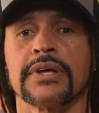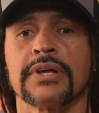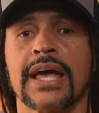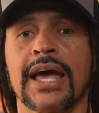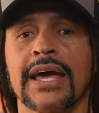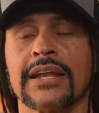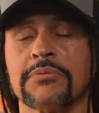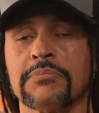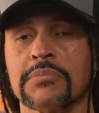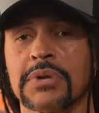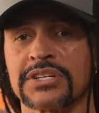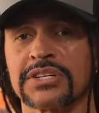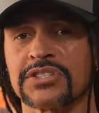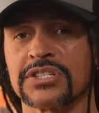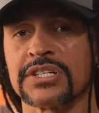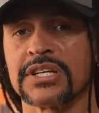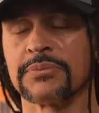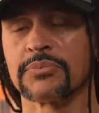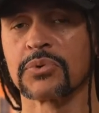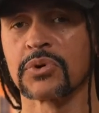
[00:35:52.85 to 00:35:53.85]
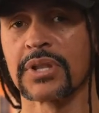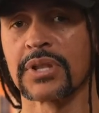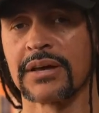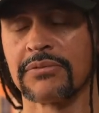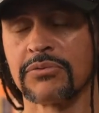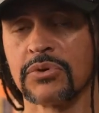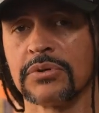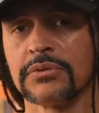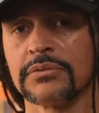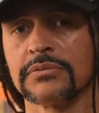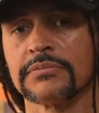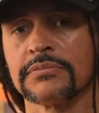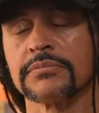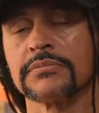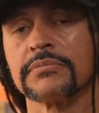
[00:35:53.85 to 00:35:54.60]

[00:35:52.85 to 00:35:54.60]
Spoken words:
at a much deeper level.